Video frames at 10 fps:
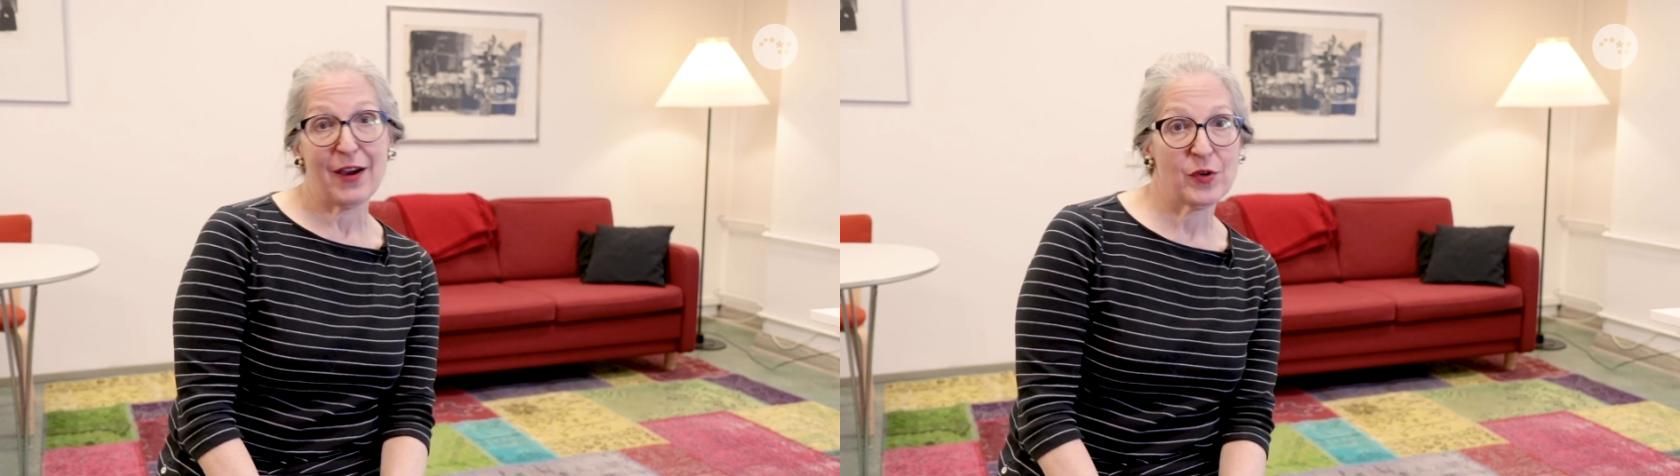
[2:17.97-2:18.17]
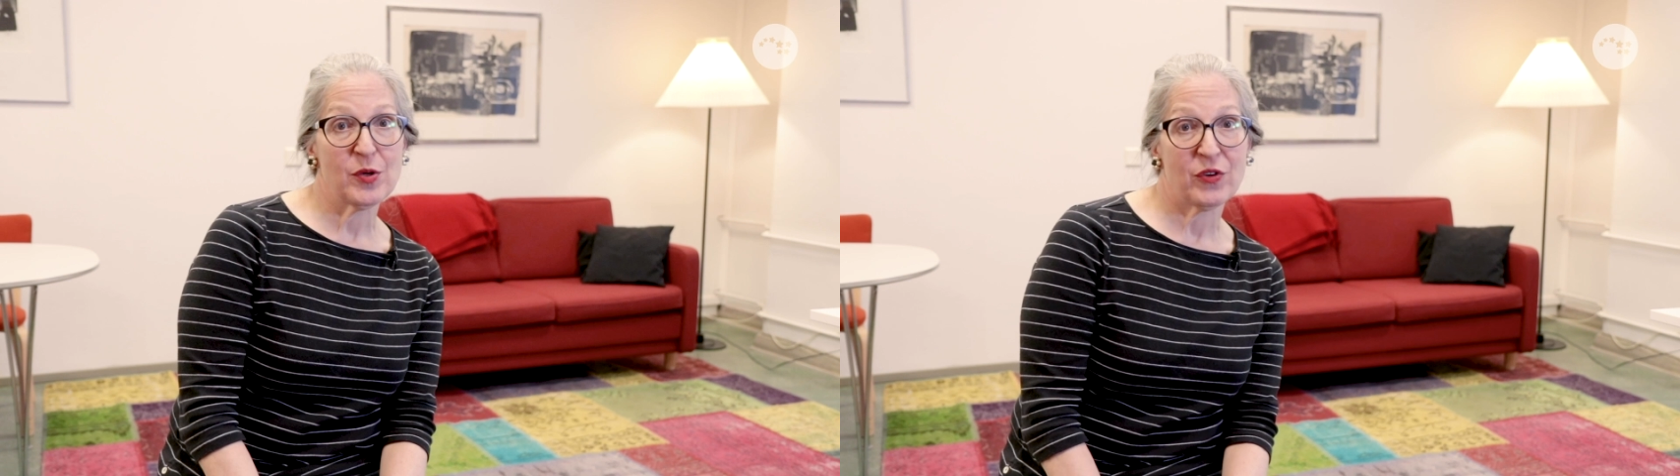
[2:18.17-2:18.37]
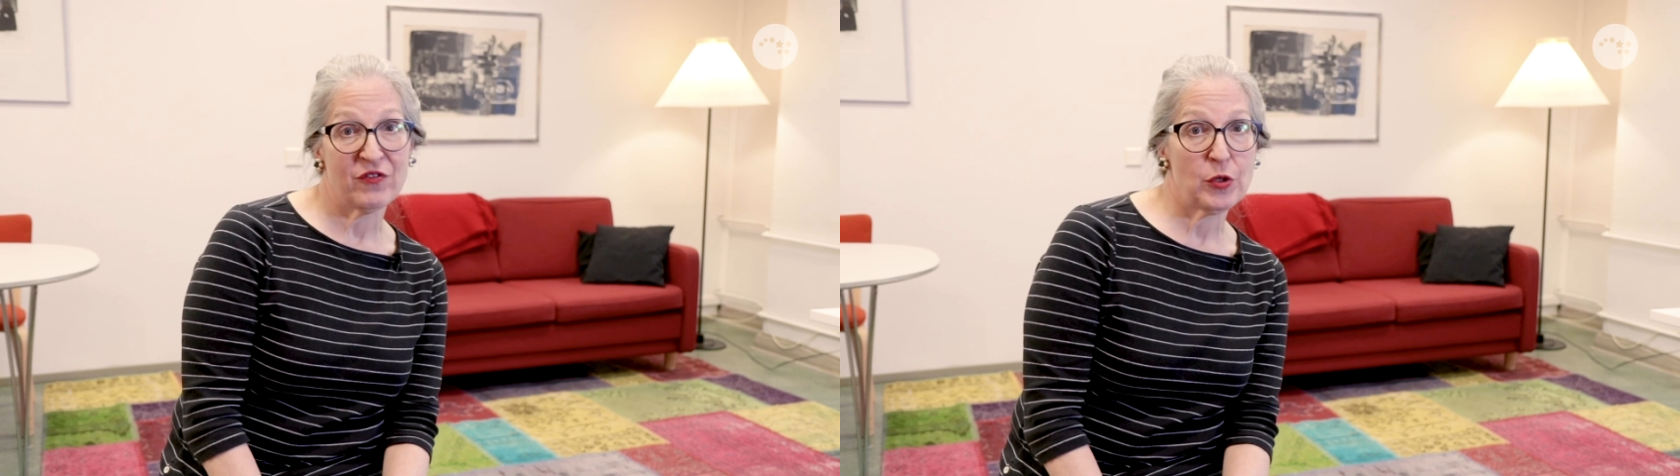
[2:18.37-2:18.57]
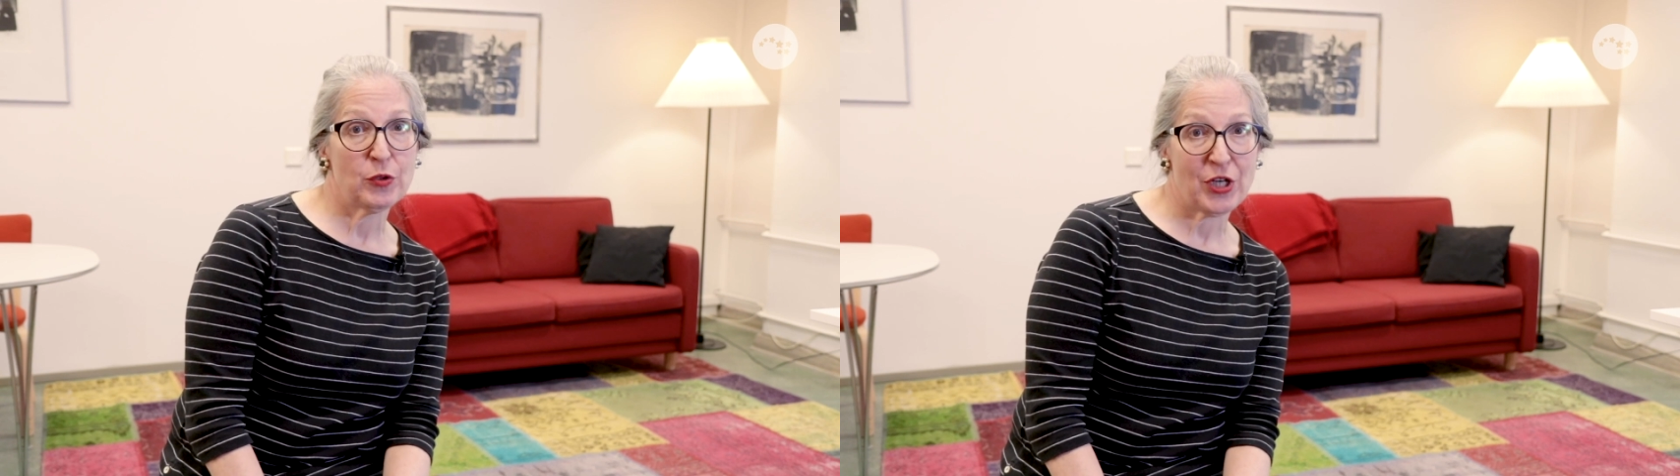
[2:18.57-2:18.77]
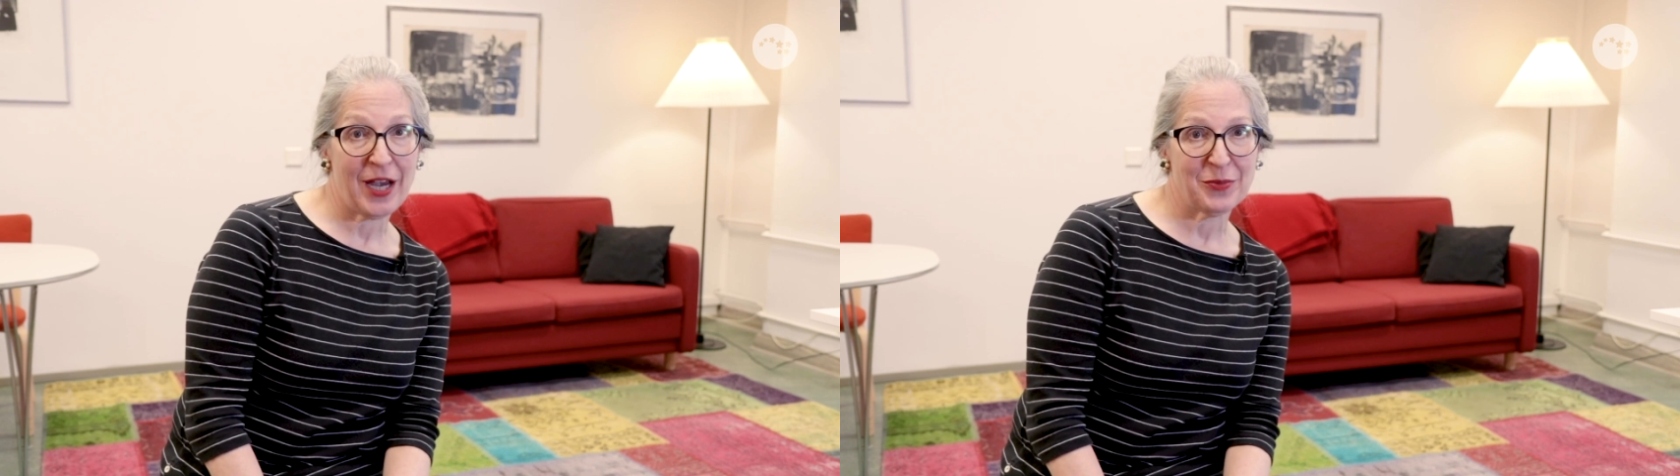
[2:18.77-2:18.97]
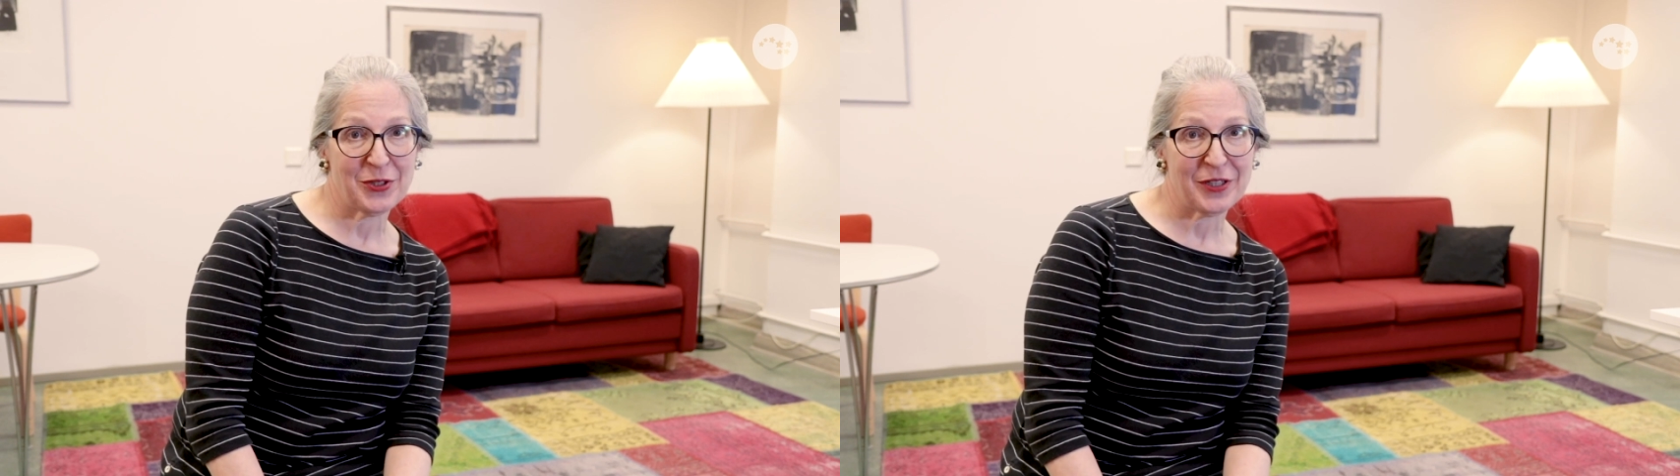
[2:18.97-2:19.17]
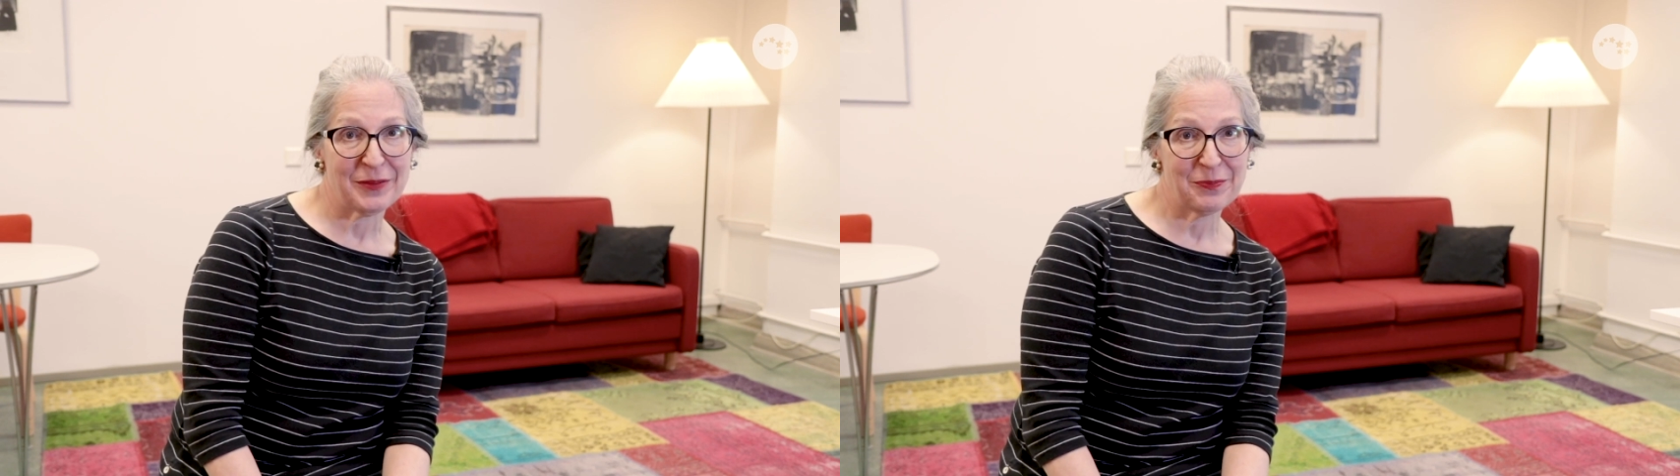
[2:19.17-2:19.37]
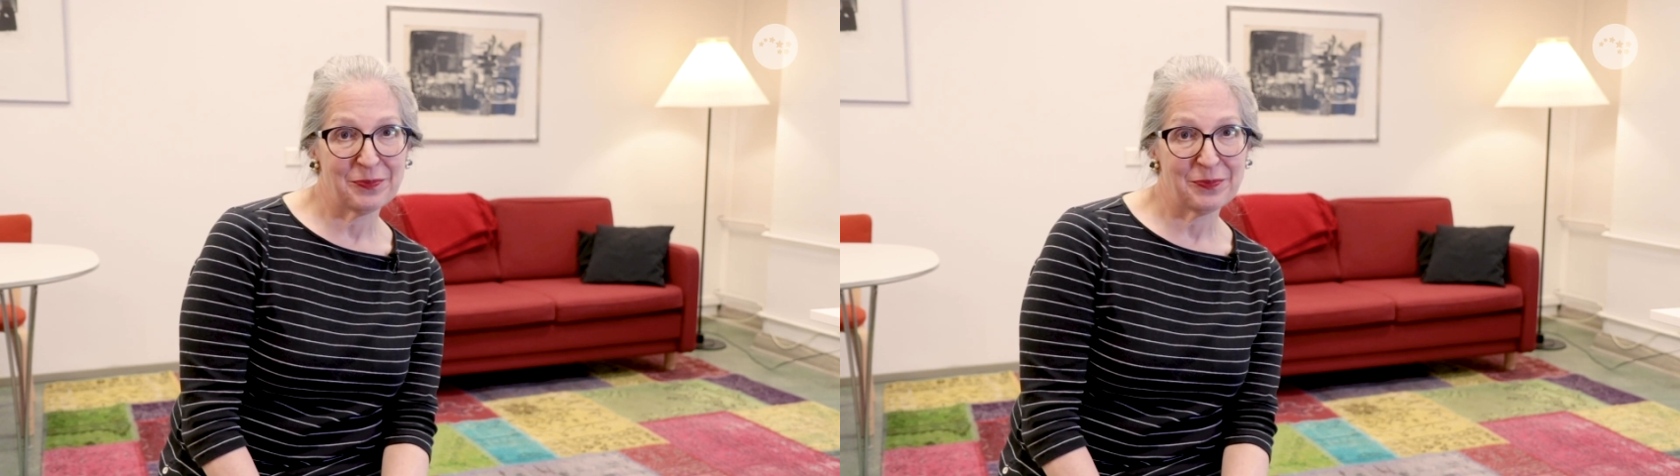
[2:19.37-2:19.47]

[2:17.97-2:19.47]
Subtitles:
every review chapter.